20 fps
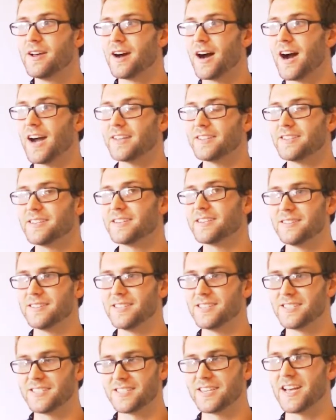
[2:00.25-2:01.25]
I think
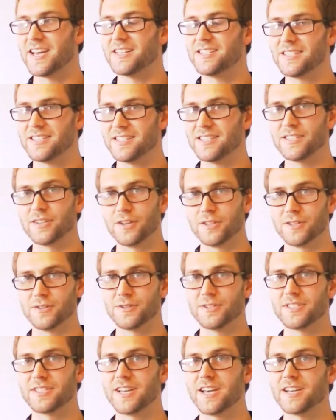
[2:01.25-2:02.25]
these states, these
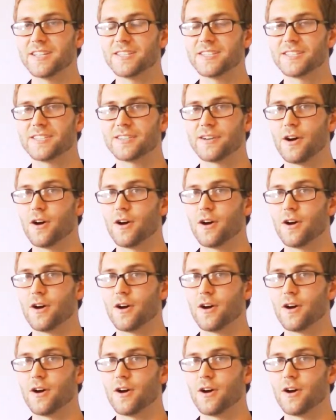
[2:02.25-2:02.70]
altered states,